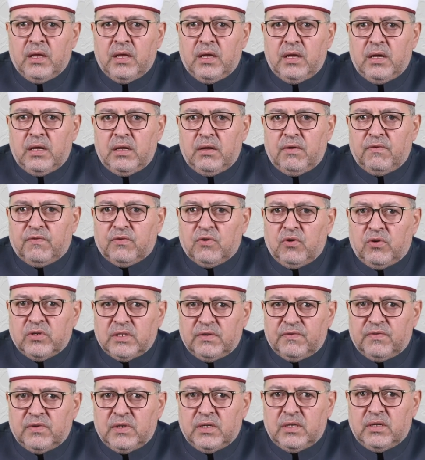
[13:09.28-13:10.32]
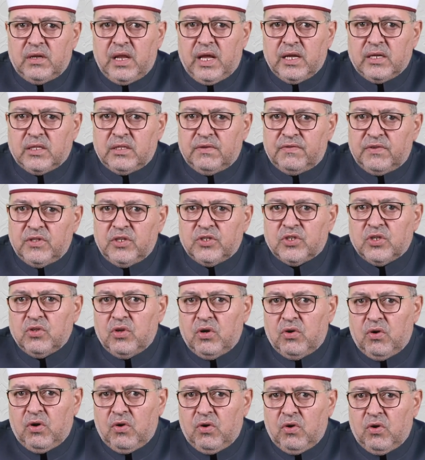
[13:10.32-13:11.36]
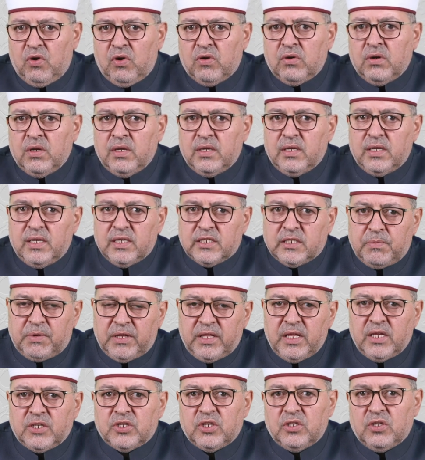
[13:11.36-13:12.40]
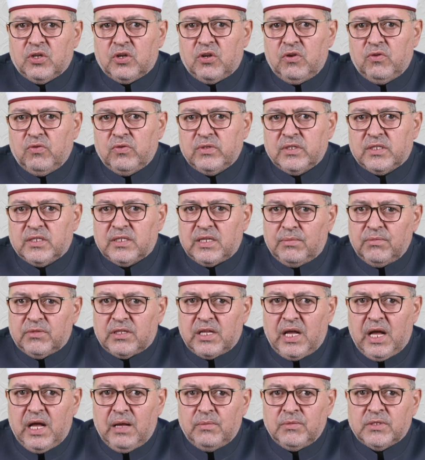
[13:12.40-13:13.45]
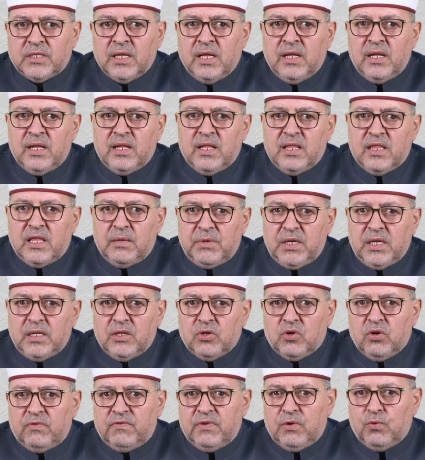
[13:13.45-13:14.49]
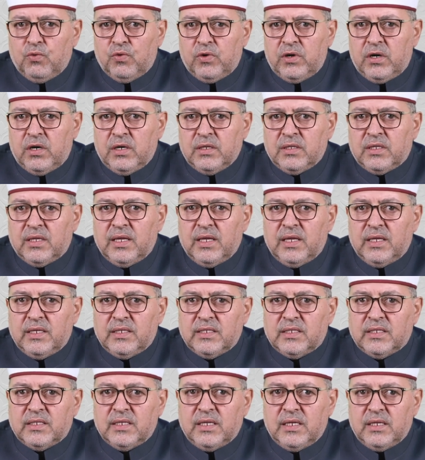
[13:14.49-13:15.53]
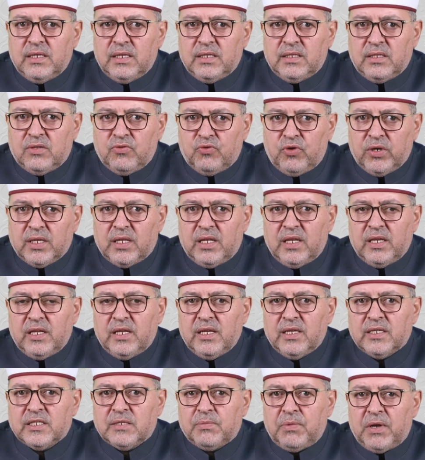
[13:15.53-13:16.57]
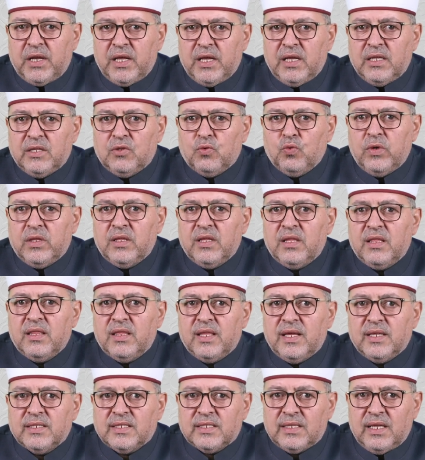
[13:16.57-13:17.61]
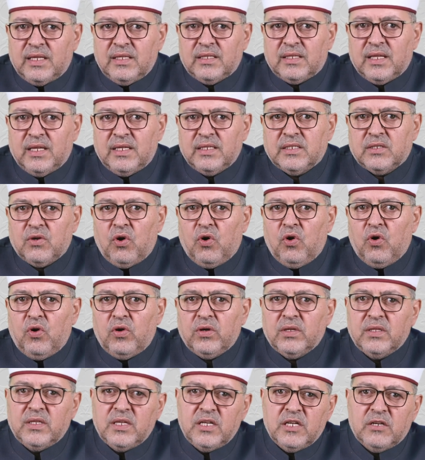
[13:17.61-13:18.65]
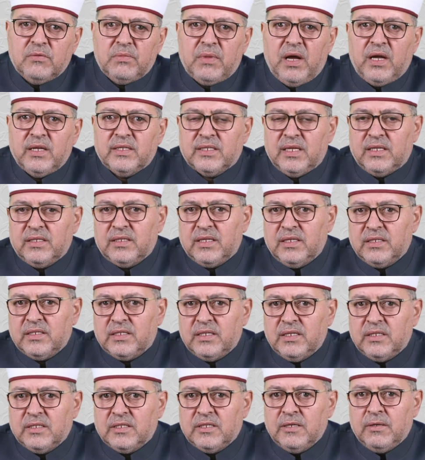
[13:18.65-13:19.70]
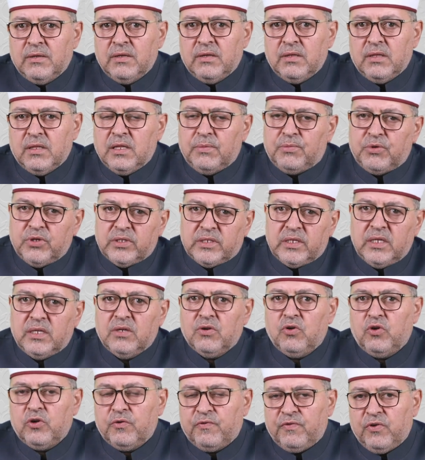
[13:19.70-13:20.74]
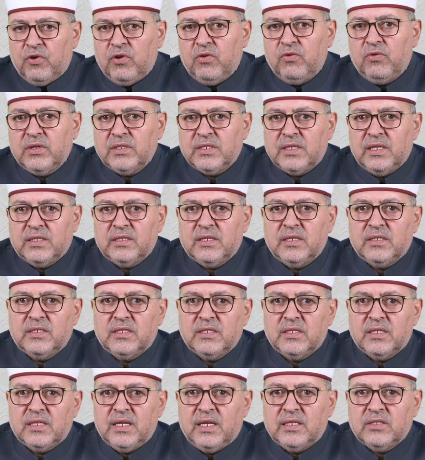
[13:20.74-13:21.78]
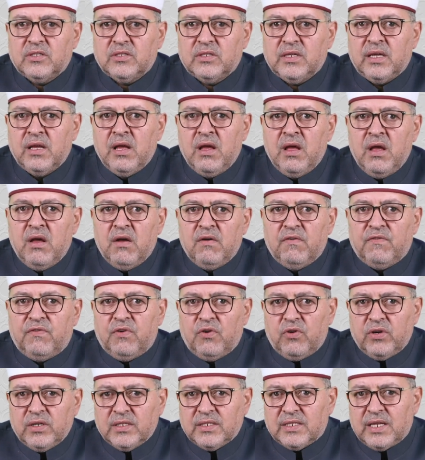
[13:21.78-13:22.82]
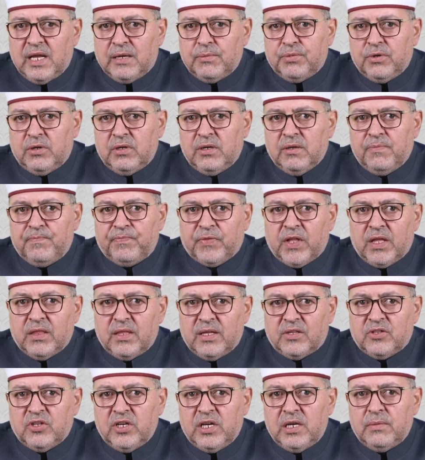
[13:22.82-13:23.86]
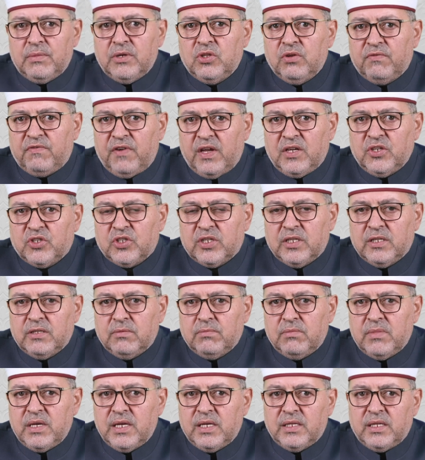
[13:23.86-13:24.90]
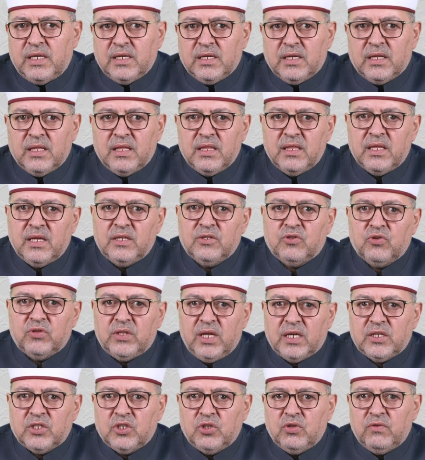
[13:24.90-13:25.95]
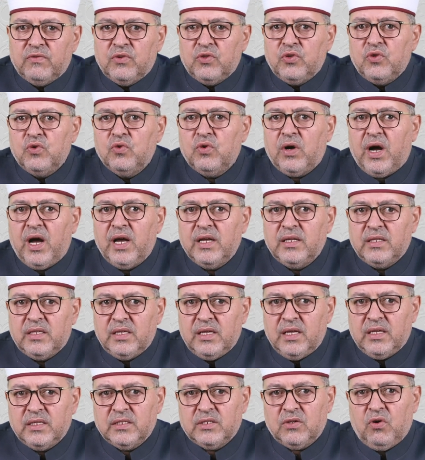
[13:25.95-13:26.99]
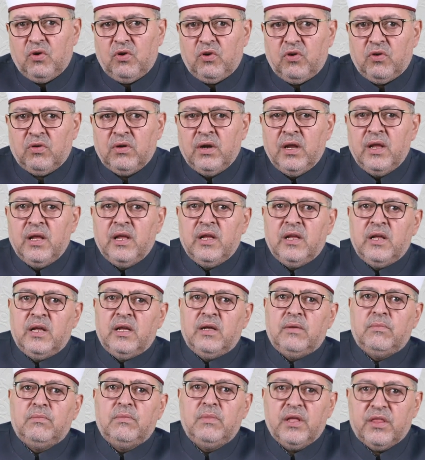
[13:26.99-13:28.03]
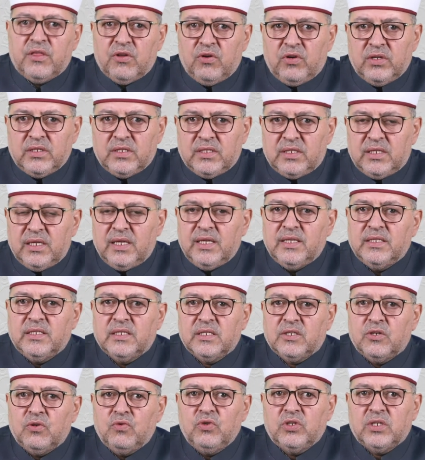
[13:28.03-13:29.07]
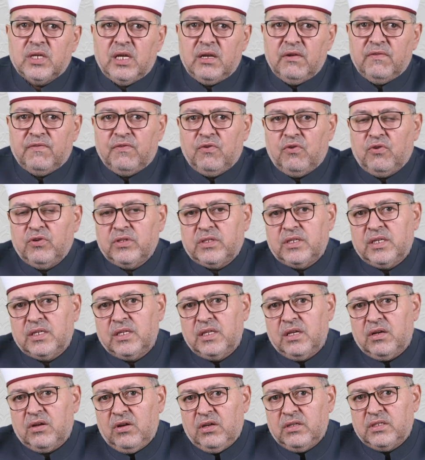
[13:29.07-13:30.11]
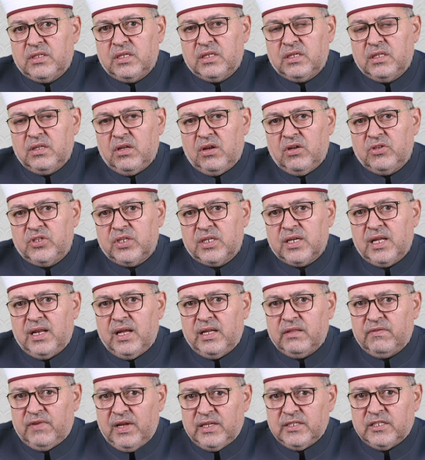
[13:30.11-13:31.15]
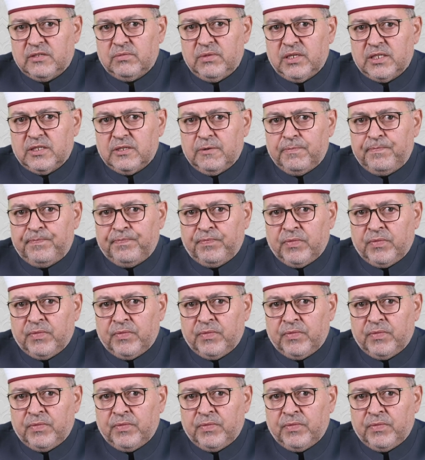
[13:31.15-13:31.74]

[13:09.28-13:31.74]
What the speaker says: of course, different like definition or explanation clues. Sometimes the meaning of a word is directly explained within the sentence or nearby sentences, the preceding or following sentences, let's say. For example, the term innovation, meaning the introduction of new ideas or methods, is crucial for technological advancement.